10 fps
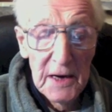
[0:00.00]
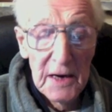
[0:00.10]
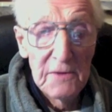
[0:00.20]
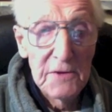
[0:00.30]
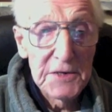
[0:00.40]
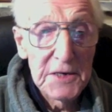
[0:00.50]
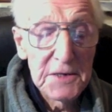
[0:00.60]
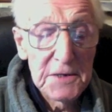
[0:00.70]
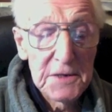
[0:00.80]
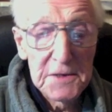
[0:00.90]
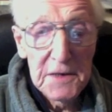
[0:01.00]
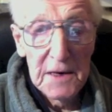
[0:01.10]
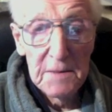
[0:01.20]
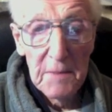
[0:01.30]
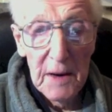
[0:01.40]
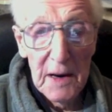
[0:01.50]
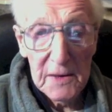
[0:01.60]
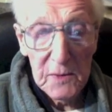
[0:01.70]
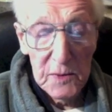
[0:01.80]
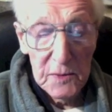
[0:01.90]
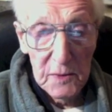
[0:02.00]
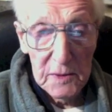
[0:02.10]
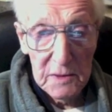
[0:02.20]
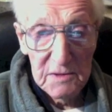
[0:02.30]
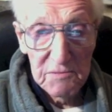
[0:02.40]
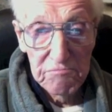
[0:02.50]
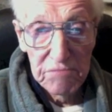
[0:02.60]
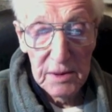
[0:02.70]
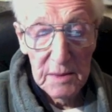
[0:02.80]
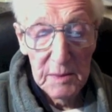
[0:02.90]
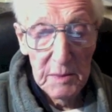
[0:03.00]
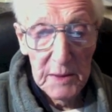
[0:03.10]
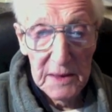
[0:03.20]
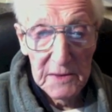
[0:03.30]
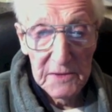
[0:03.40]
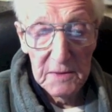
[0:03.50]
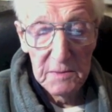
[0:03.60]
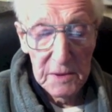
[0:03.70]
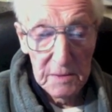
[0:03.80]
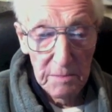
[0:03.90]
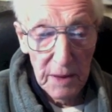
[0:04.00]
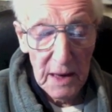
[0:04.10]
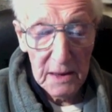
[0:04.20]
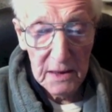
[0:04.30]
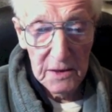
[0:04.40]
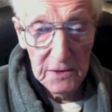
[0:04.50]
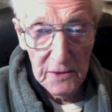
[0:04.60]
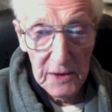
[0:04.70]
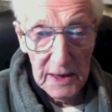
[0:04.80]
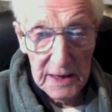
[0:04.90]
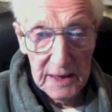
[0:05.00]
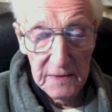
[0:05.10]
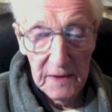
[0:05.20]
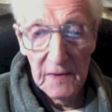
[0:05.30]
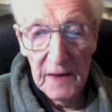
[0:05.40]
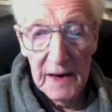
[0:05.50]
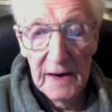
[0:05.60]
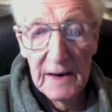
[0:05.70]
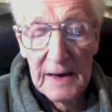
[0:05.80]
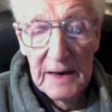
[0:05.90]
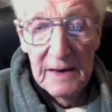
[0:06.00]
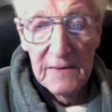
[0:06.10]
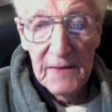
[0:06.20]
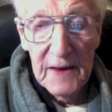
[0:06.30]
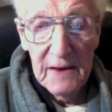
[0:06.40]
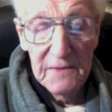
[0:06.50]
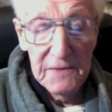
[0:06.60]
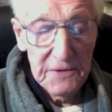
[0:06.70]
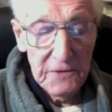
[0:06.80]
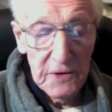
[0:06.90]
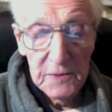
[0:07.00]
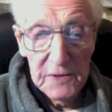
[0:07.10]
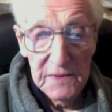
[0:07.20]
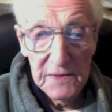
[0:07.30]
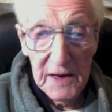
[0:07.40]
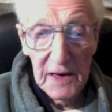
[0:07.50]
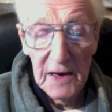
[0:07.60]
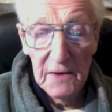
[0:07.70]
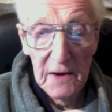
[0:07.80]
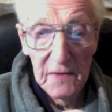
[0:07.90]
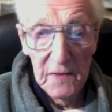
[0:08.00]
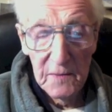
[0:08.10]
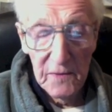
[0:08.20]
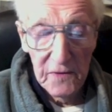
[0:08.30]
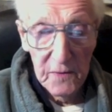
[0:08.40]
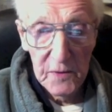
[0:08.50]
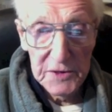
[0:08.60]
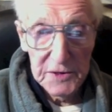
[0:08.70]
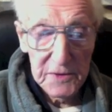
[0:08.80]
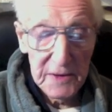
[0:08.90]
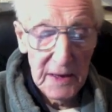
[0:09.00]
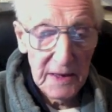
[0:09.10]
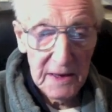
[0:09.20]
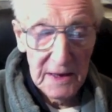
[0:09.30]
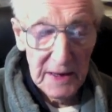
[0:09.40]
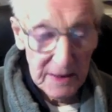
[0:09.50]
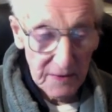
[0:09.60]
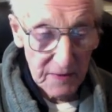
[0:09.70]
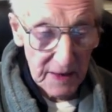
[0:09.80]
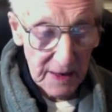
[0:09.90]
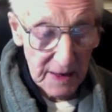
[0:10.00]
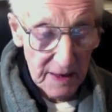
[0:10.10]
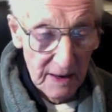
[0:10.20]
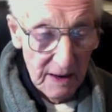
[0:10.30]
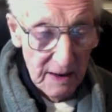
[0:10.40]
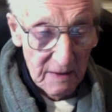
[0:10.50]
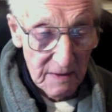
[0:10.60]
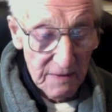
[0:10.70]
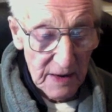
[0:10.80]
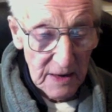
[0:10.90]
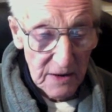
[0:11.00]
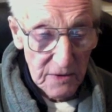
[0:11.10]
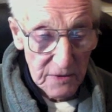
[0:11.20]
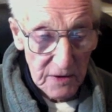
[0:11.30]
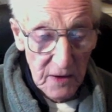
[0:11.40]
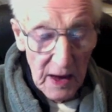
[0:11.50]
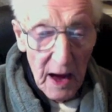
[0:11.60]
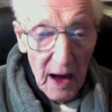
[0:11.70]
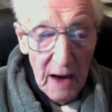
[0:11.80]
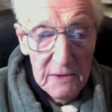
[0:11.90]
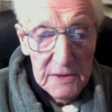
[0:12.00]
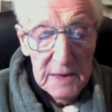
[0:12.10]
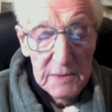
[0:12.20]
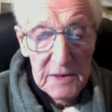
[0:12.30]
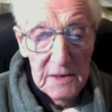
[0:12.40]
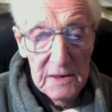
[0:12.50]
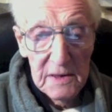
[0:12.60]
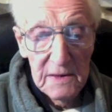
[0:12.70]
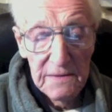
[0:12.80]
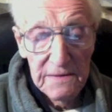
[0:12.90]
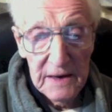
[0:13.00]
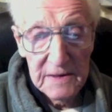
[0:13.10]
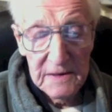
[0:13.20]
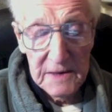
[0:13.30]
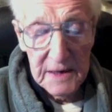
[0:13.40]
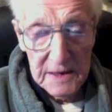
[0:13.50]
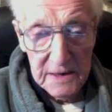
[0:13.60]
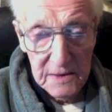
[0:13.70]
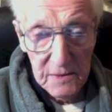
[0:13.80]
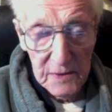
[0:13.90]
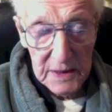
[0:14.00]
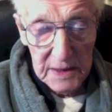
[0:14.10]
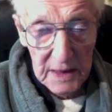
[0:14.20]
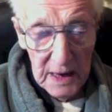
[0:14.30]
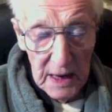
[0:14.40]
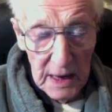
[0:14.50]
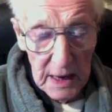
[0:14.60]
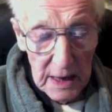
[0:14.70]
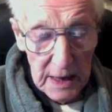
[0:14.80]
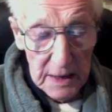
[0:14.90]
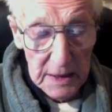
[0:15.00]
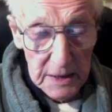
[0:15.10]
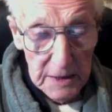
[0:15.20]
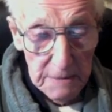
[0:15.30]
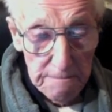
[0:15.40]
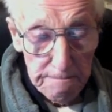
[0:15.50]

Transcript: Resistors are marked with what is probably a simple barcode really, in that they have strips of colour on them from which you calculate the value. So I was absolutely fascinated with it, and